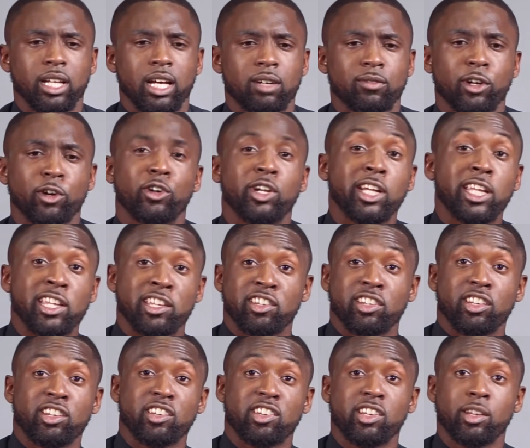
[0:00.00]
I have a
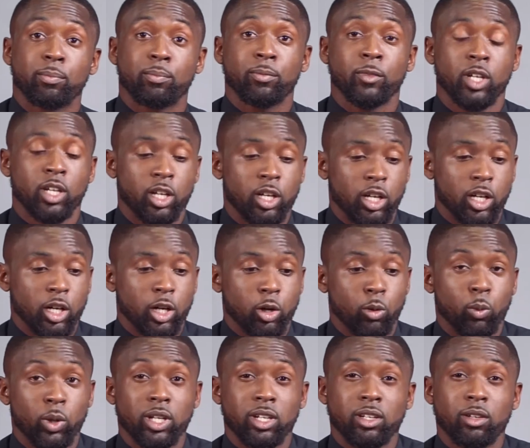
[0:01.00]
relationship
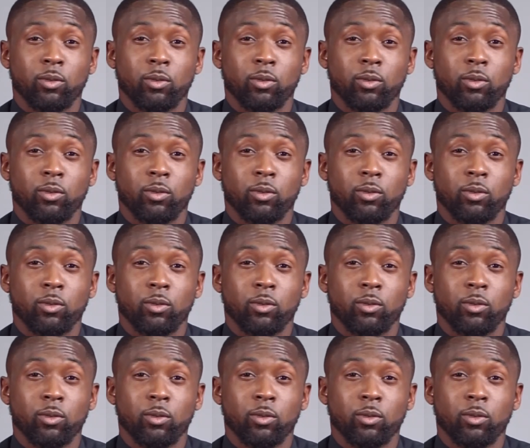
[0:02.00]
with,